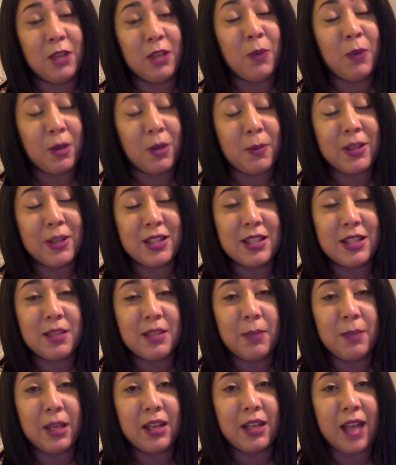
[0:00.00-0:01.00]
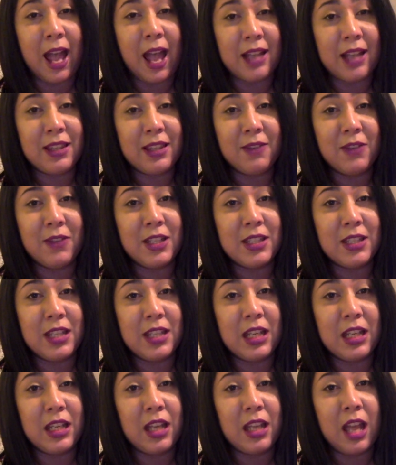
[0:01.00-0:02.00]
you want to participate in active
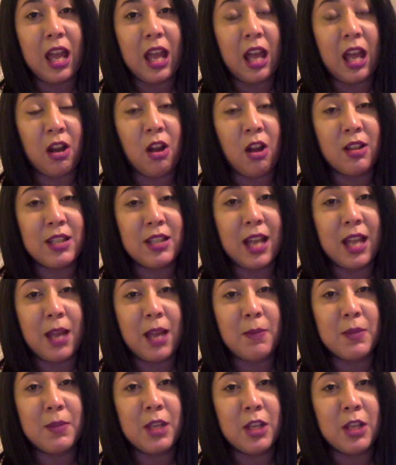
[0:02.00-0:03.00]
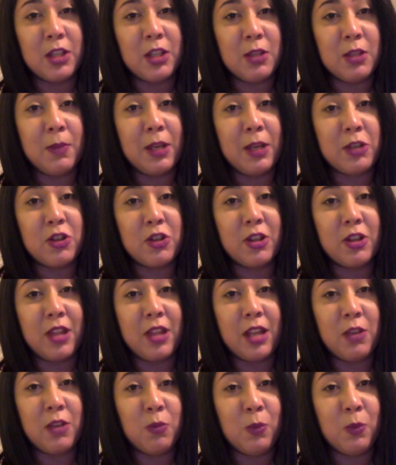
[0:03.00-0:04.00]
listening at all times to make sure
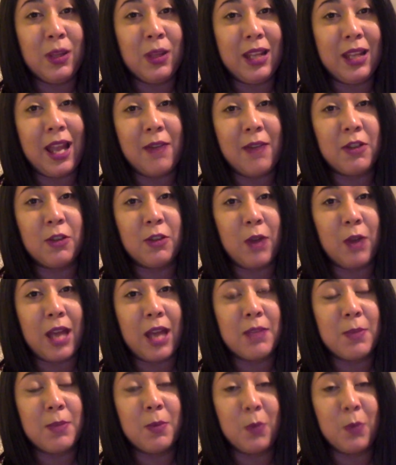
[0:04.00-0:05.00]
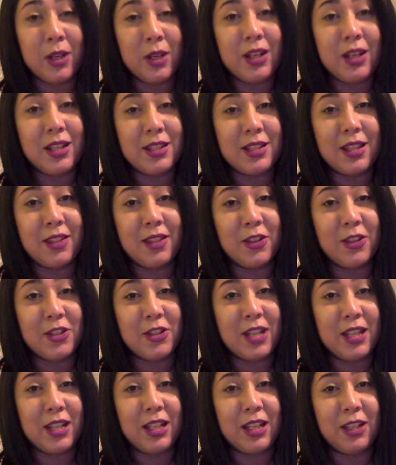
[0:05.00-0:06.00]
that you really have a grasp of what it is that they're
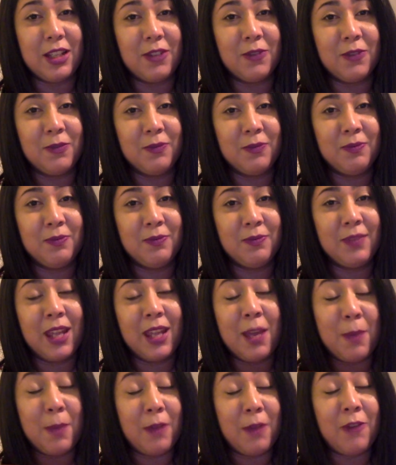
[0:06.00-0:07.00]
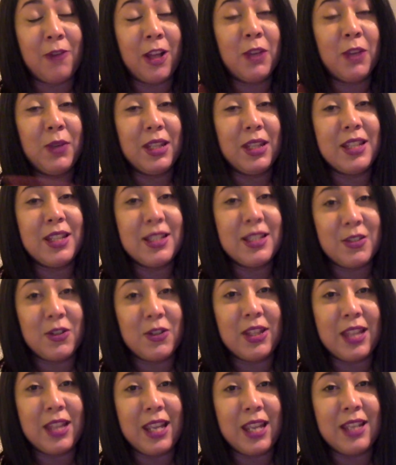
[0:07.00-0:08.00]
telling you. And by following these 3
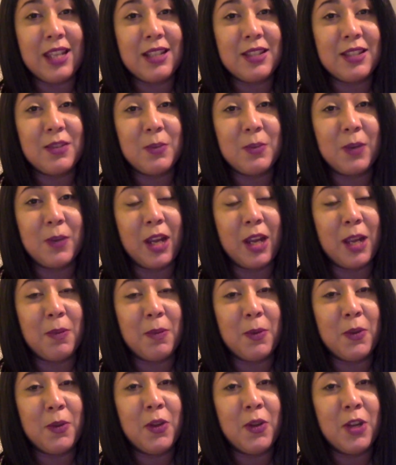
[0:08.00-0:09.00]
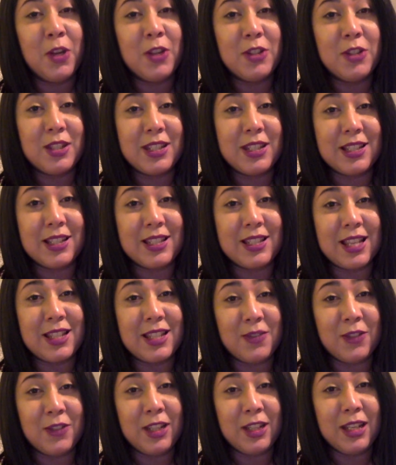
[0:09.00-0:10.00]
things, we're able to
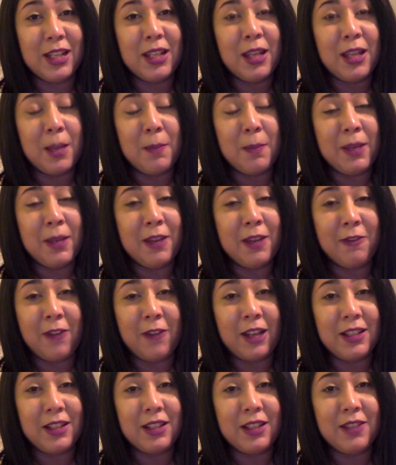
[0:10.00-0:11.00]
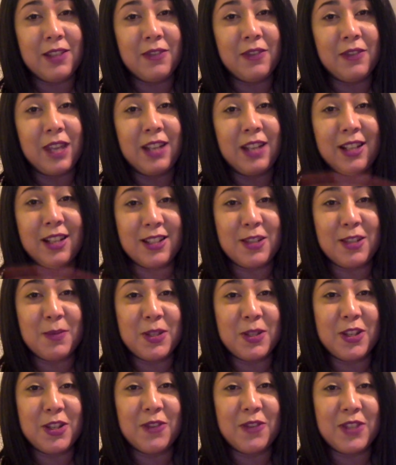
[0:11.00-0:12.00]
successfully be effective in customer
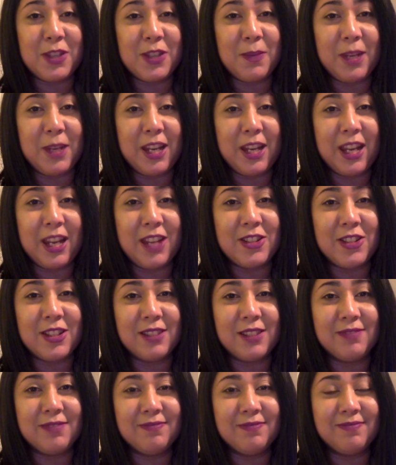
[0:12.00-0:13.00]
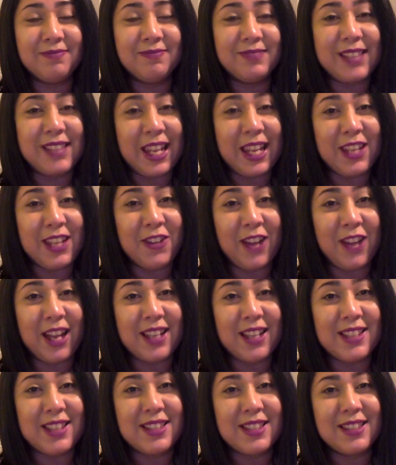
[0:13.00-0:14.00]
service communication. Thank you,
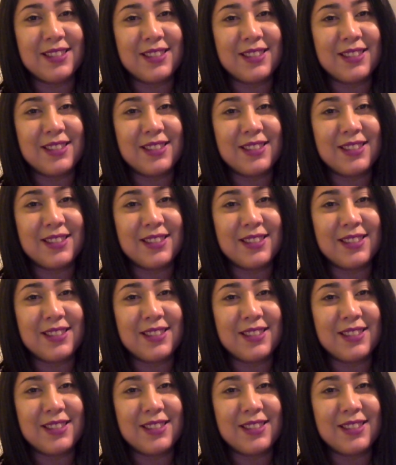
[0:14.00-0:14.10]
guys.